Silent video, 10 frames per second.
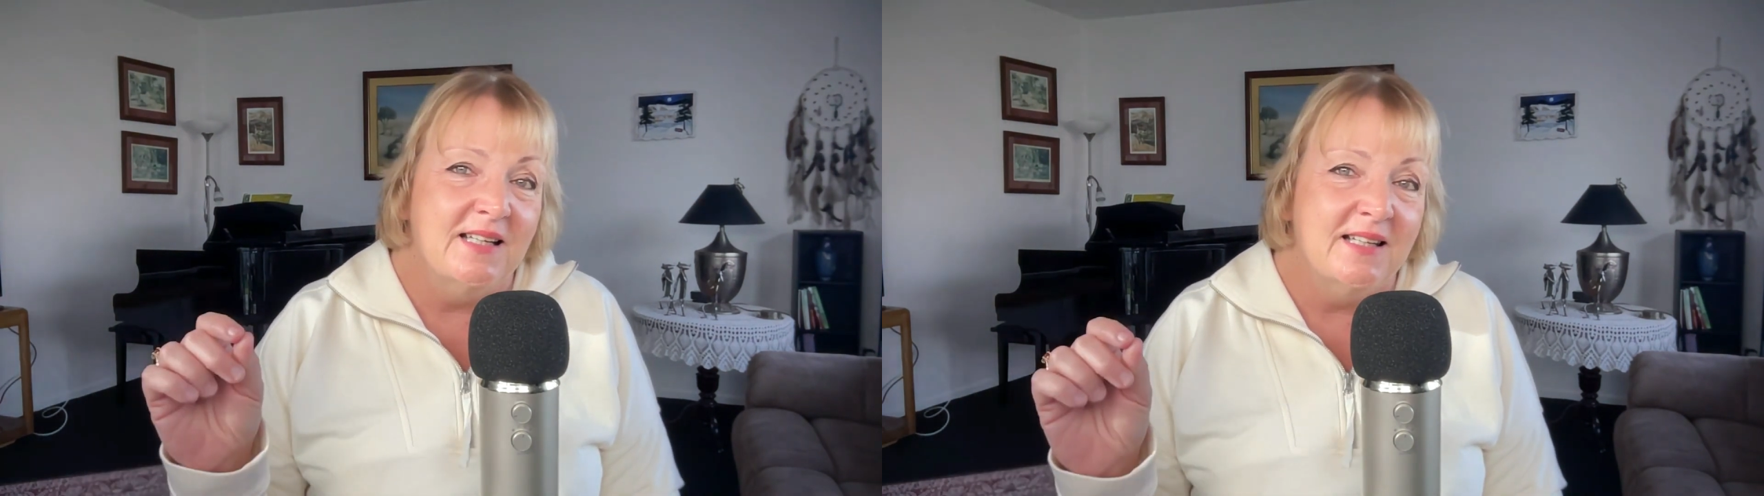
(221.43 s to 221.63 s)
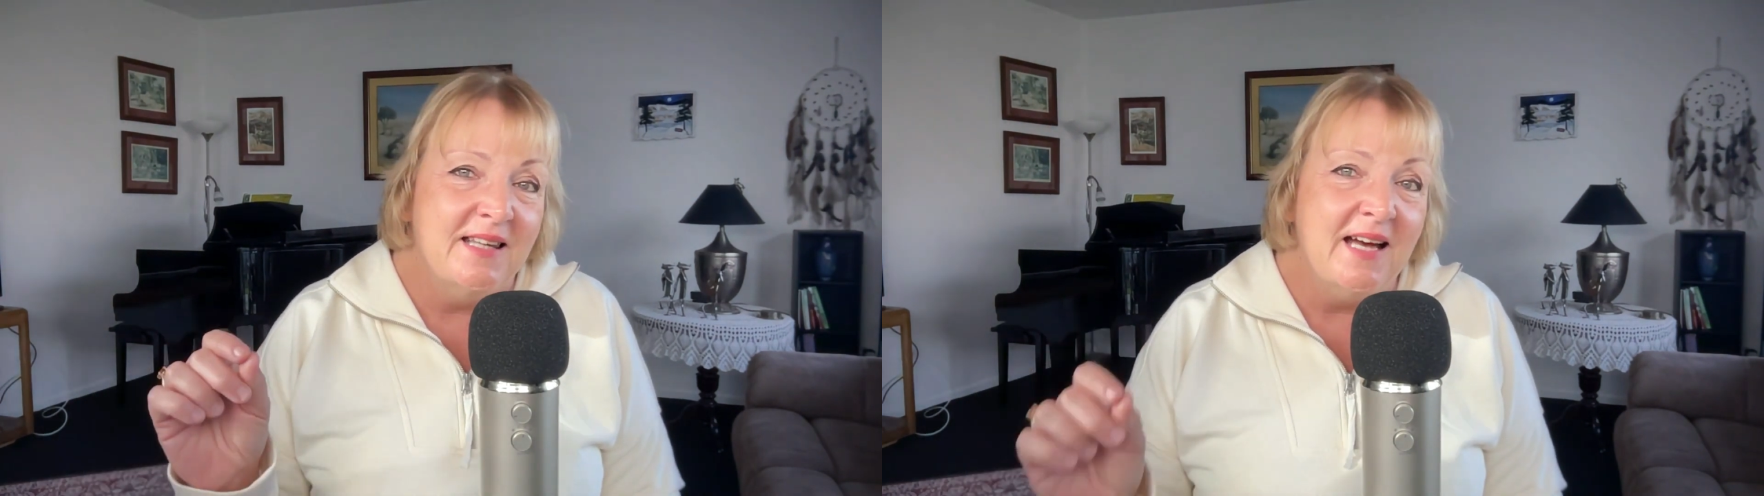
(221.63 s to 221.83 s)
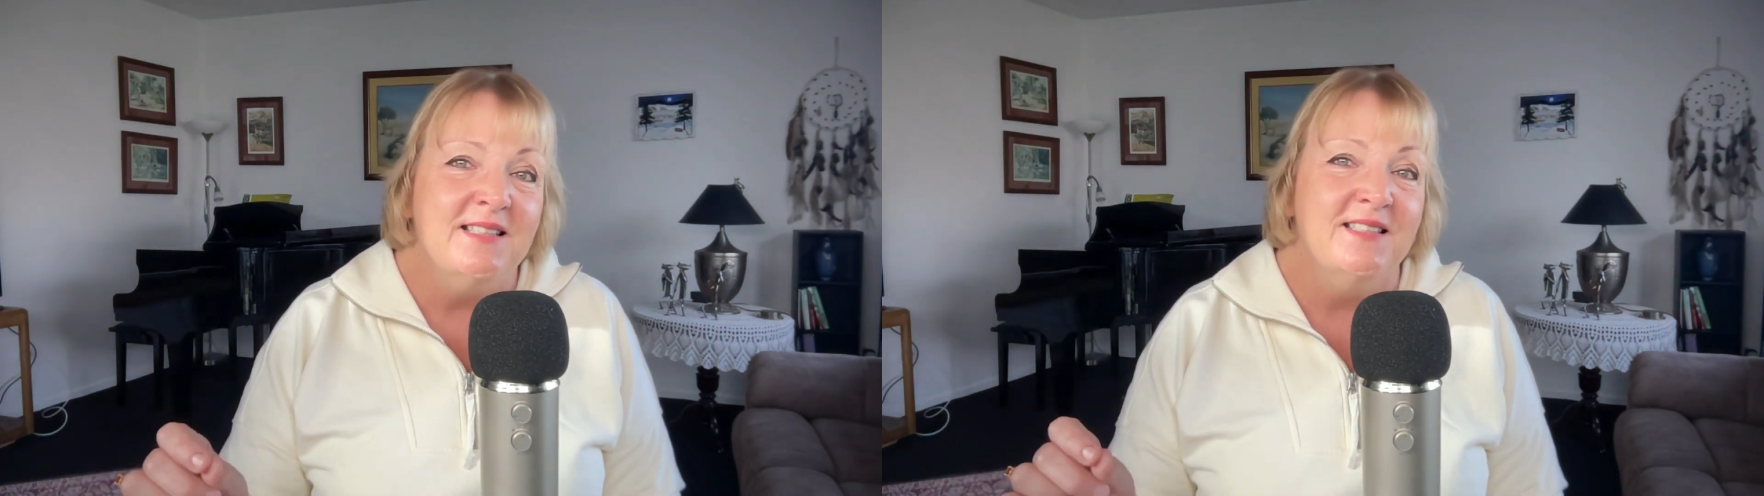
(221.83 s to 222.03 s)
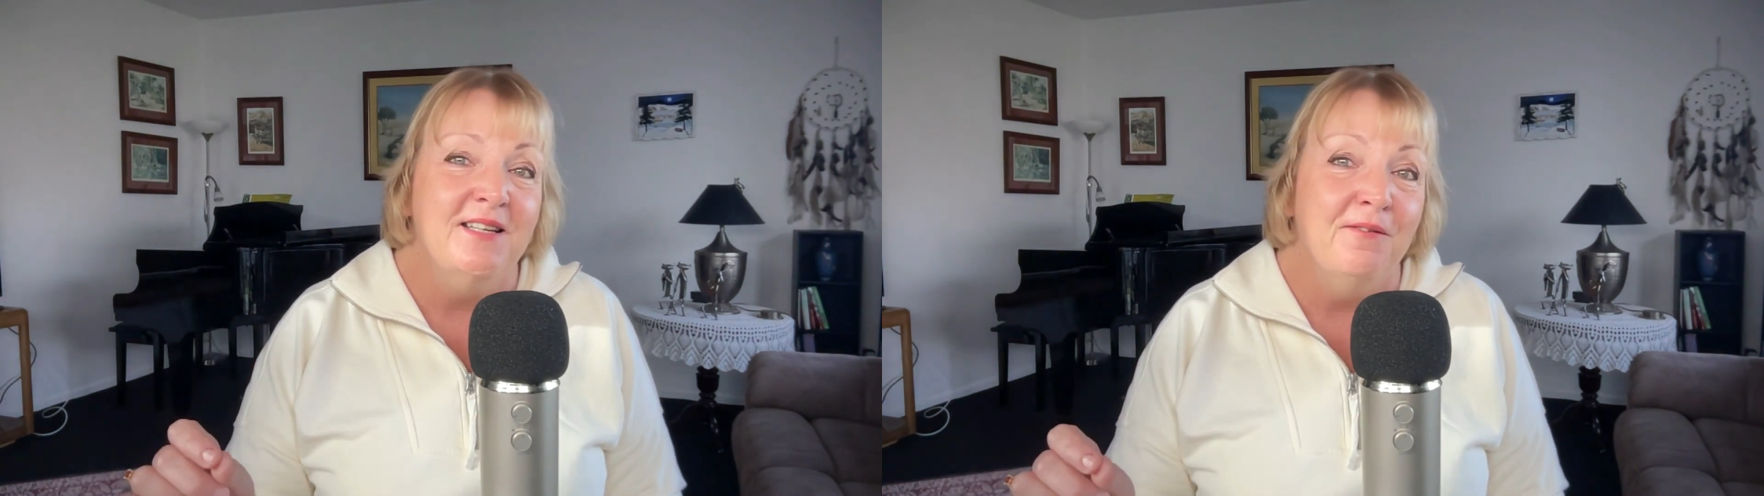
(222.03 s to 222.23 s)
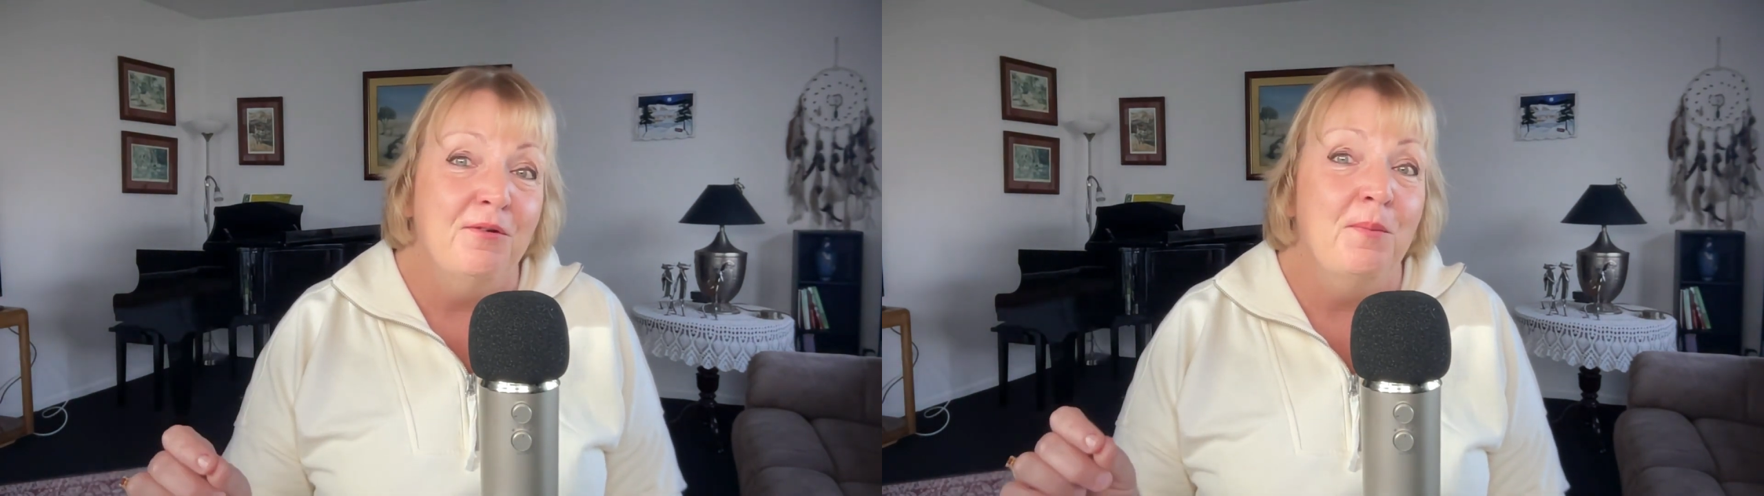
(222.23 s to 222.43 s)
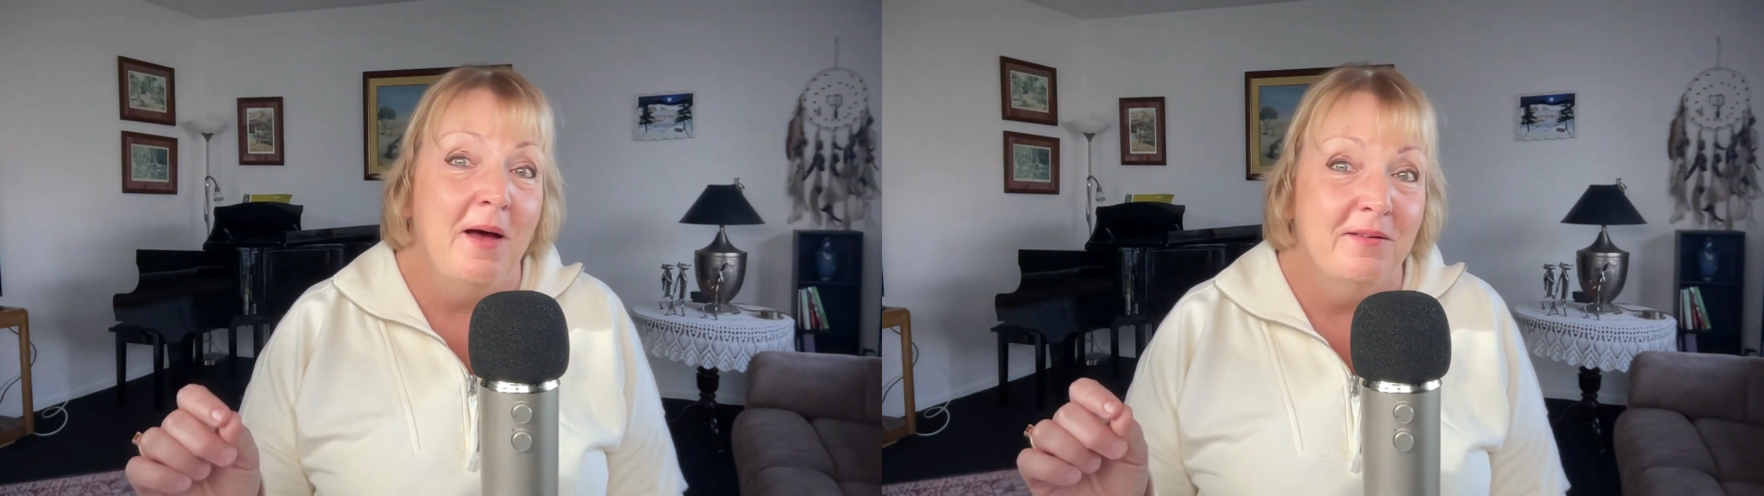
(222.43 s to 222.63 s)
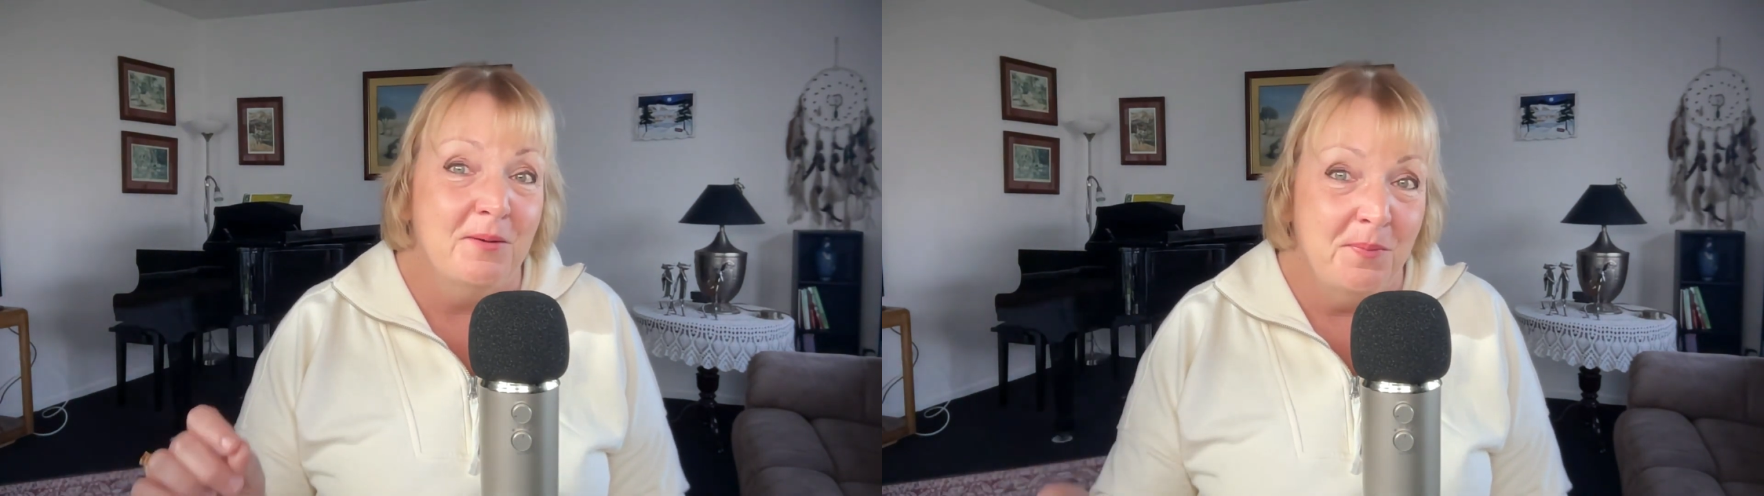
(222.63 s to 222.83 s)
that's enough about